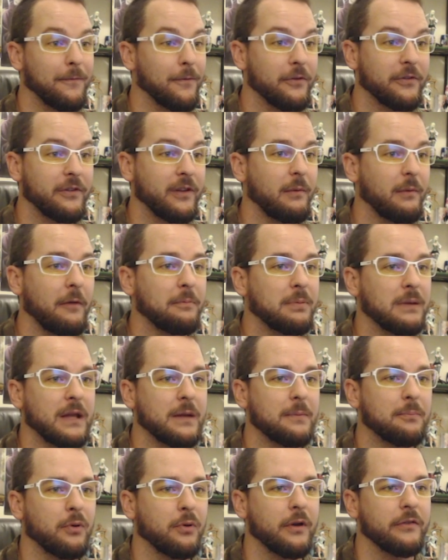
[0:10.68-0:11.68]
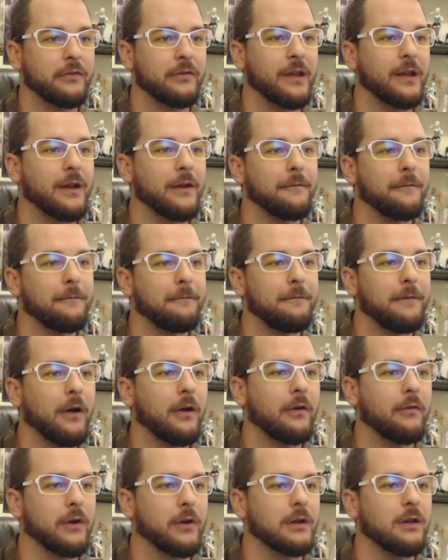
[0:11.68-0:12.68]
first time I've played Priest in a
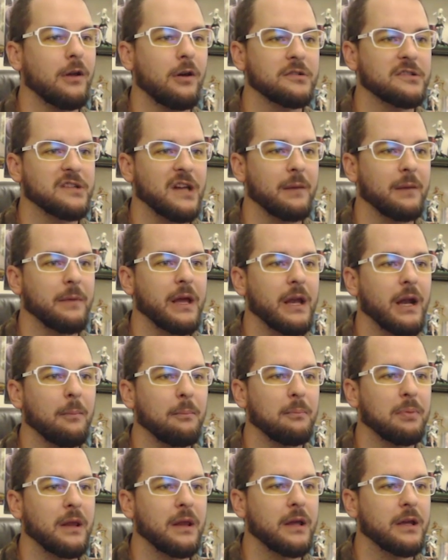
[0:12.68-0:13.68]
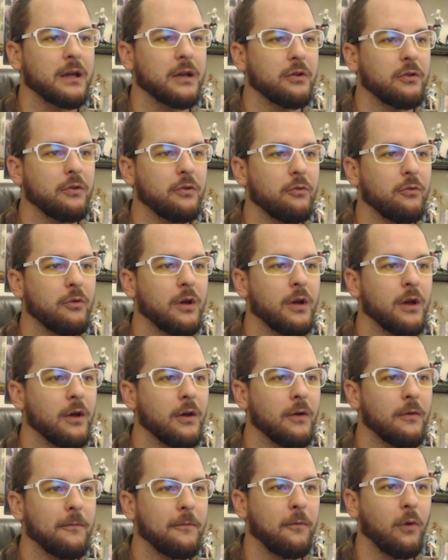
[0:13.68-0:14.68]
very, very long time, and I'm playing a new
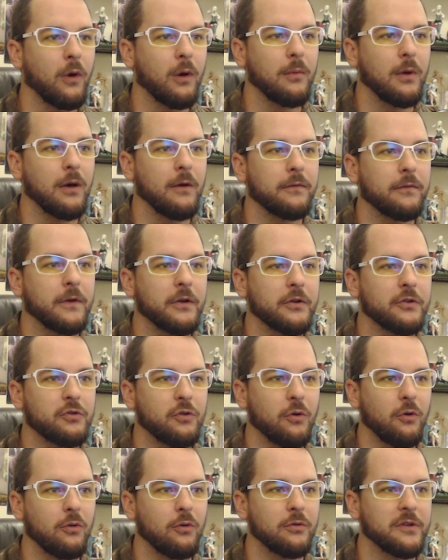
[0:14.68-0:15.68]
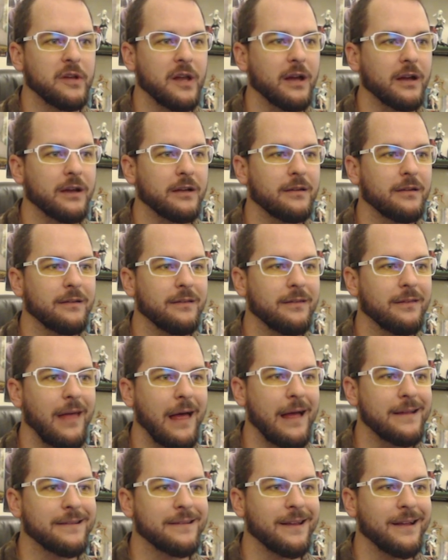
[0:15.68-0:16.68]
form of control deck
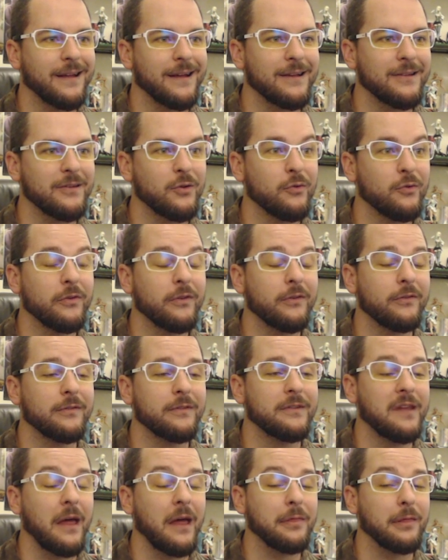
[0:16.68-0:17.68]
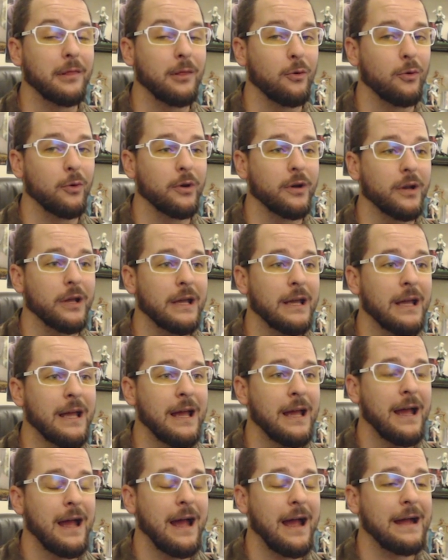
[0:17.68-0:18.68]
that uses Deathlord
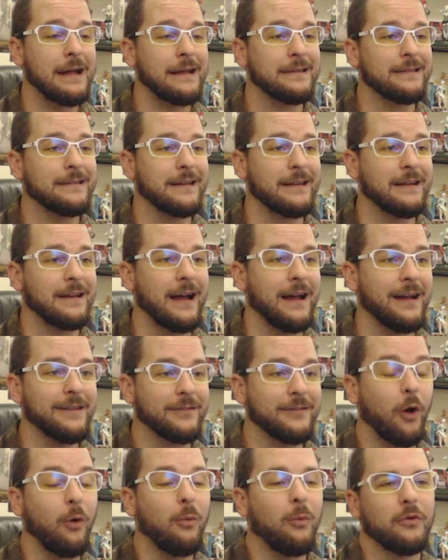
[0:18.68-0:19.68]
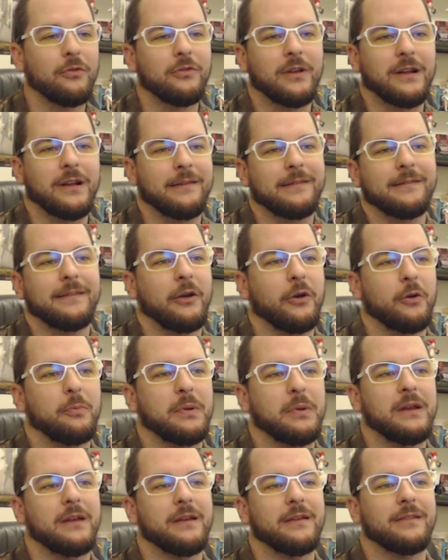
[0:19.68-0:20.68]
as almost like a
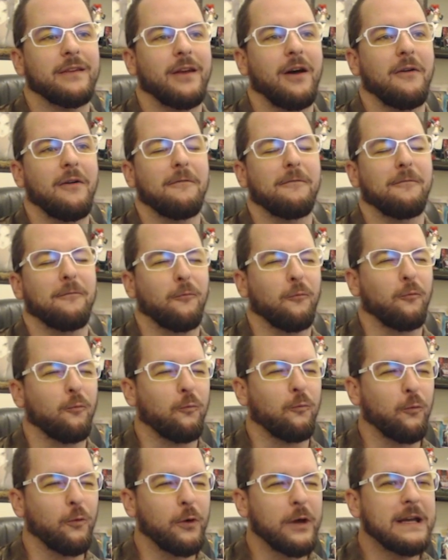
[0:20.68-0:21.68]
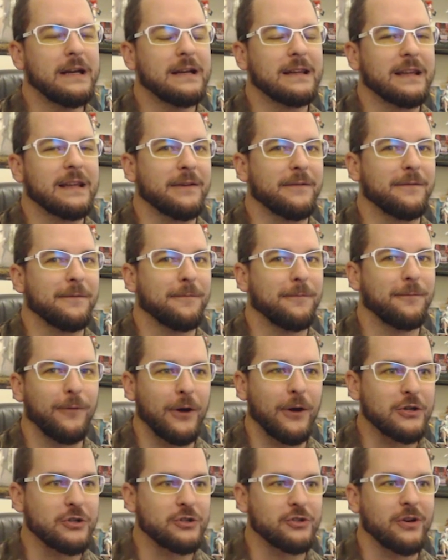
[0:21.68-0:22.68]
centerpiece of really
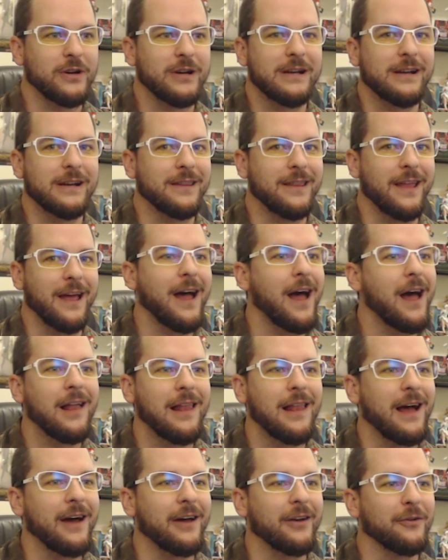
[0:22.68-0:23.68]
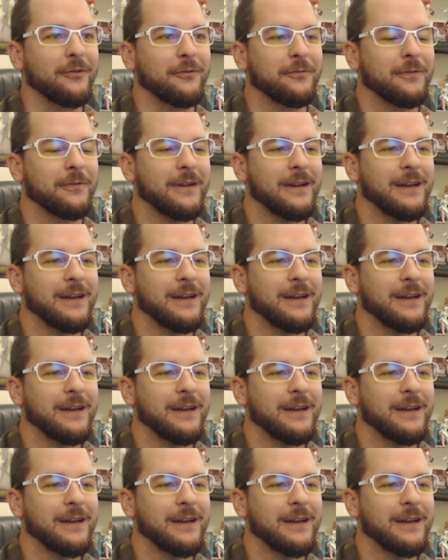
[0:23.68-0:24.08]
frustrating the hell out of